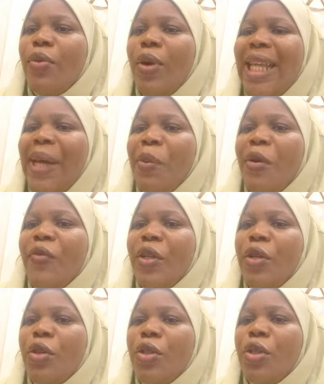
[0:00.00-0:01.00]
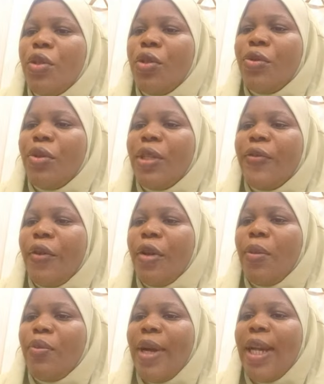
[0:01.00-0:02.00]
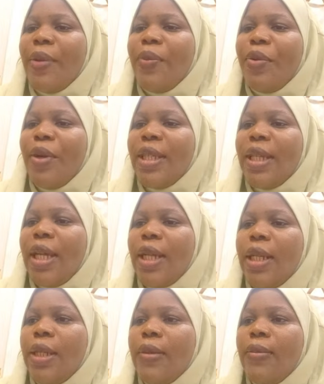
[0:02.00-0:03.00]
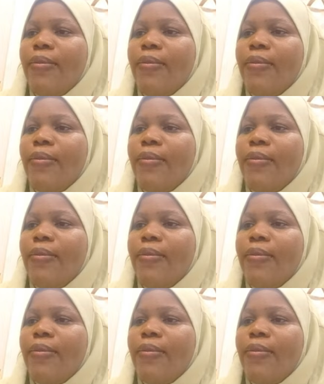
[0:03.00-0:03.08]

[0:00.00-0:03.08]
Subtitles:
What type of videos do you create for your brand presently?